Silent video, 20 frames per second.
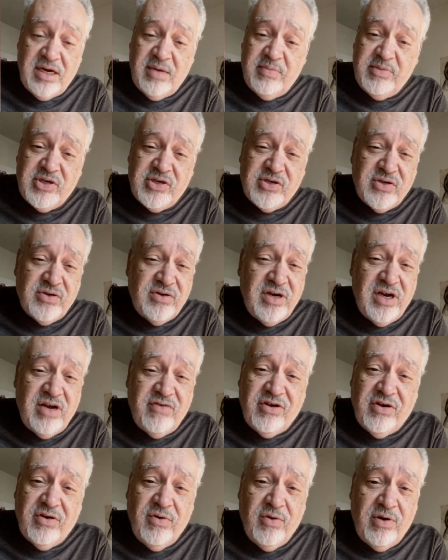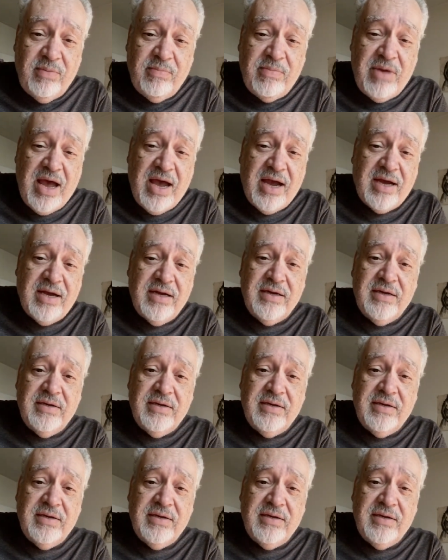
I'm sure never going back."